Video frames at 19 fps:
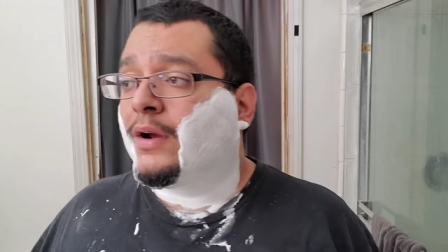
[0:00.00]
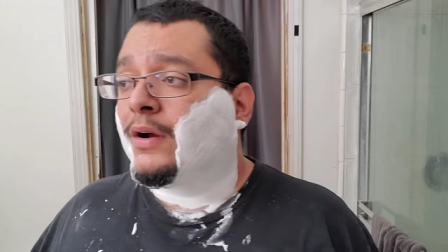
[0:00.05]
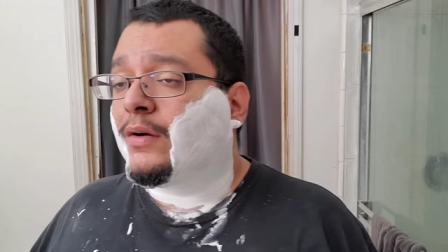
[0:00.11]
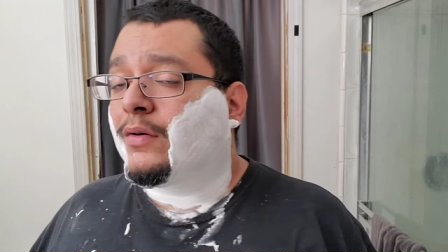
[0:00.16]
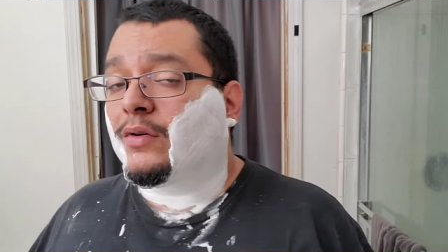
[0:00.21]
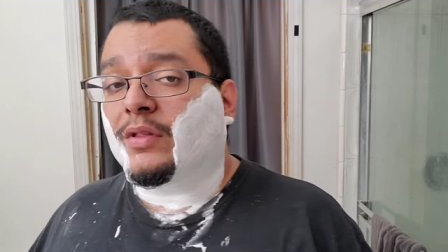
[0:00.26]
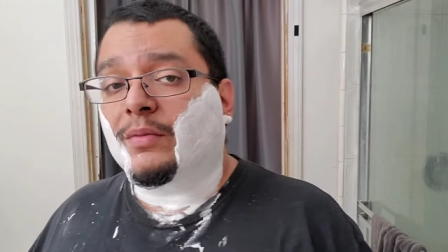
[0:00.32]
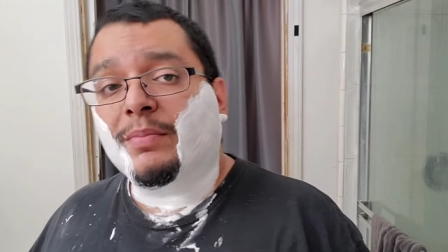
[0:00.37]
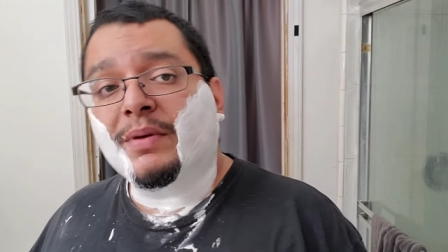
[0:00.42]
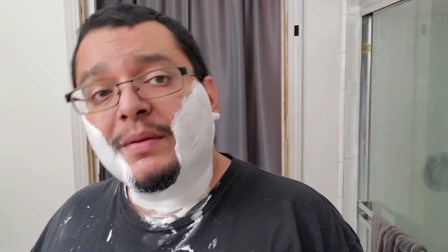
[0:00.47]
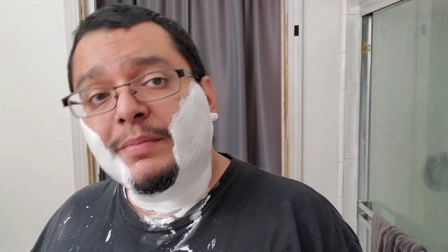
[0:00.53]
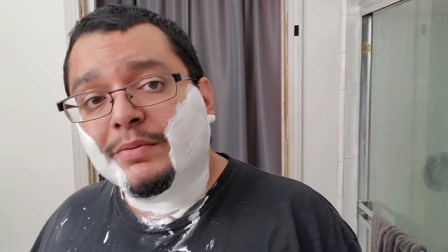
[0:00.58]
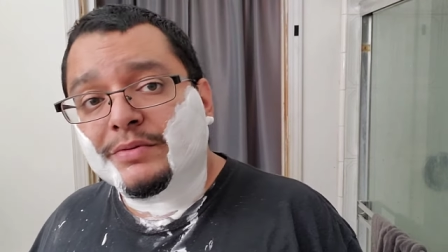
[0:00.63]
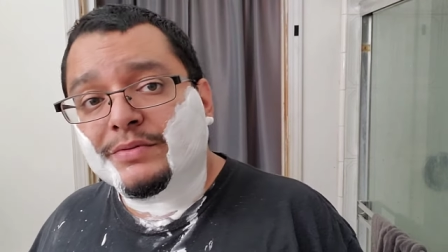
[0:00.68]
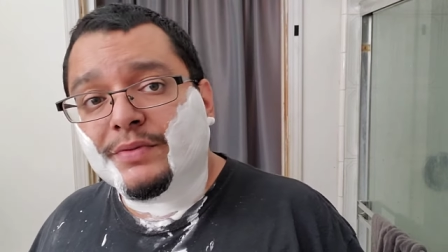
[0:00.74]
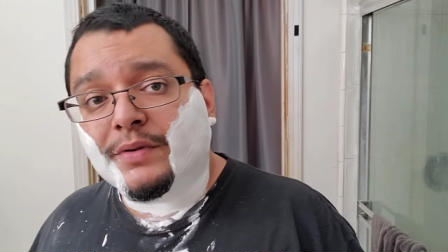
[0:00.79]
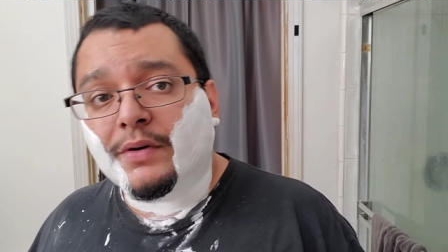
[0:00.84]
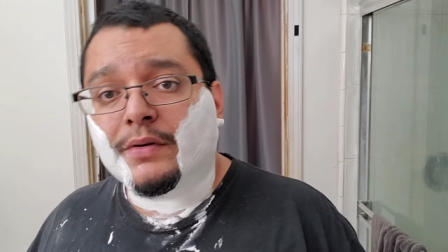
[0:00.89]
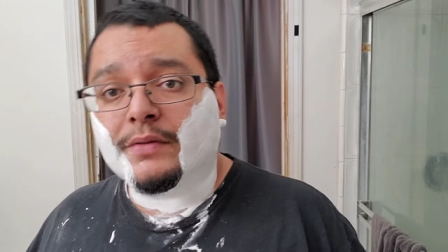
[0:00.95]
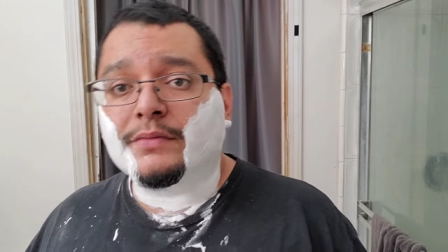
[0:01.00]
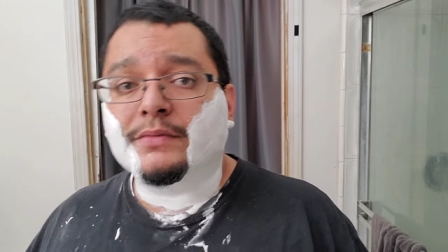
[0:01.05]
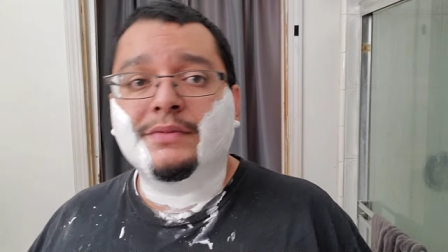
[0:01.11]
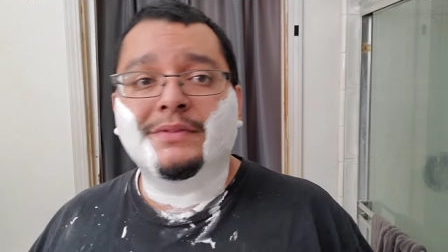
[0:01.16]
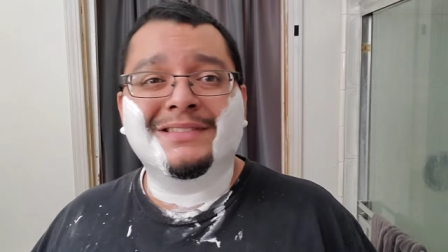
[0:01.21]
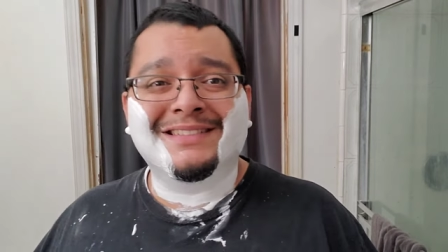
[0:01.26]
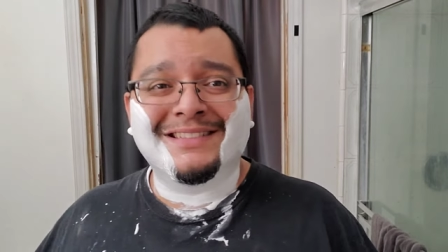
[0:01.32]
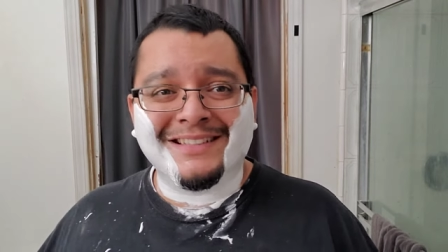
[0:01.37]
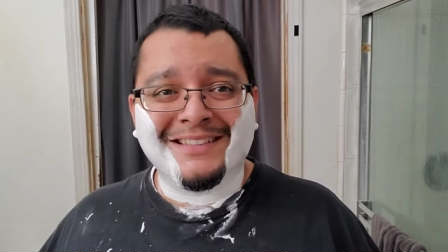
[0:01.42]
or the people's fault.
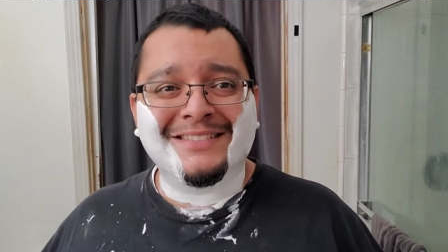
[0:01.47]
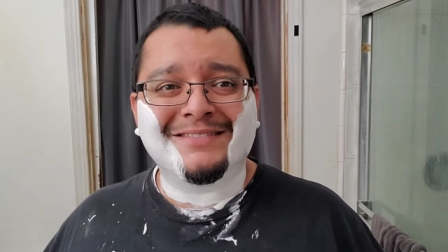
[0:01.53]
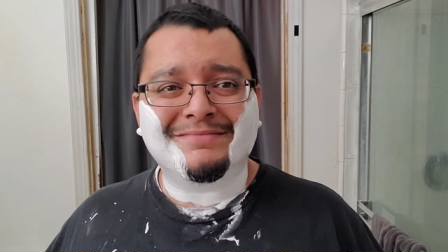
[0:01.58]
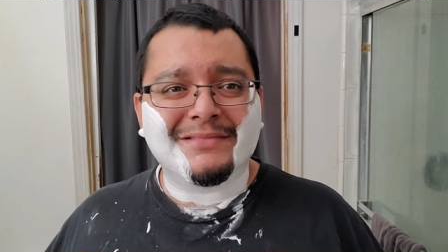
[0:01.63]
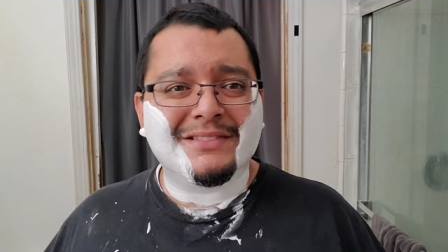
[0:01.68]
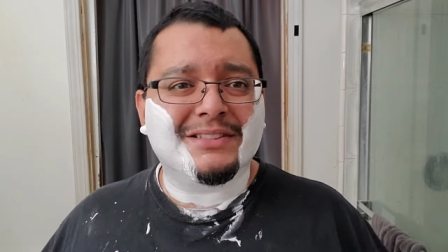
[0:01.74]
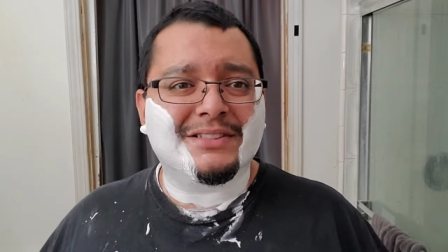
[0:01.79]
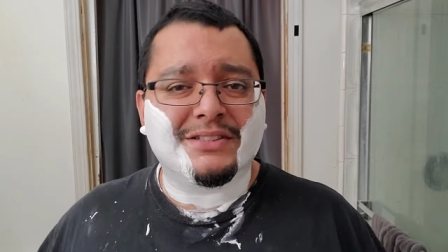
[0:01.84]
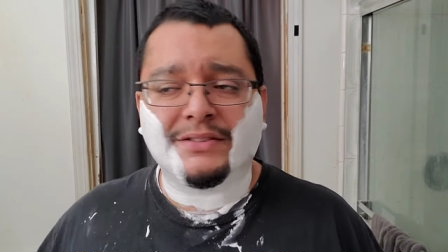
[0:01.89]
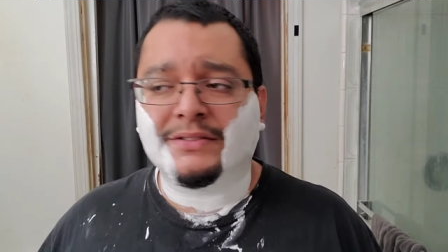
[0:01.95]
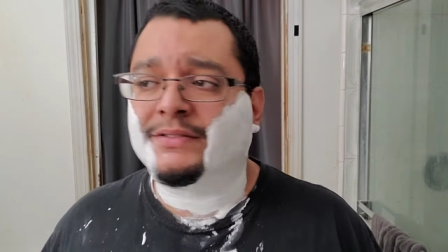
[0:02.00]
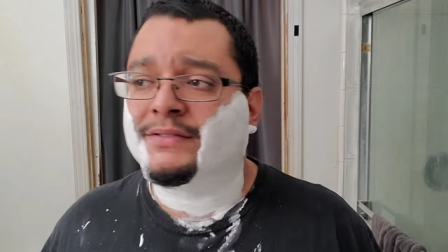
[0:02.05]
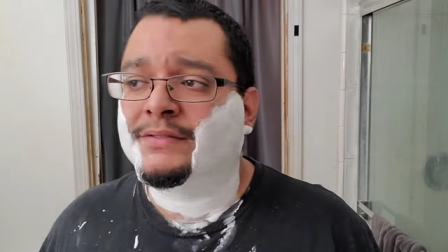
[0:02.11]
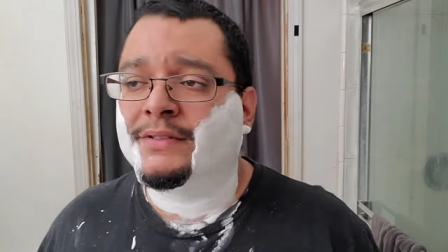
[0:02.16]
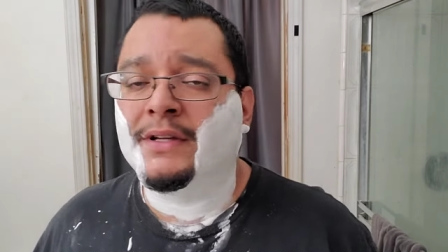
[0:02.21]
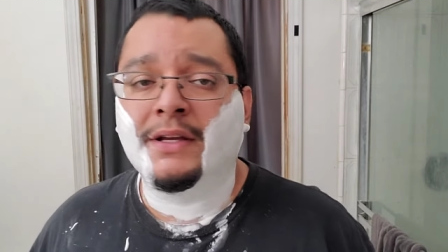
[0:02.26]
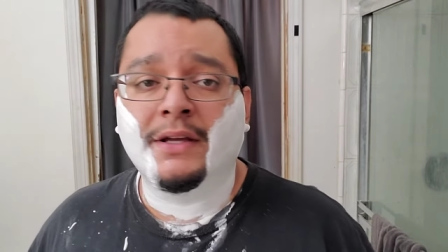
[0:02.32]
It's just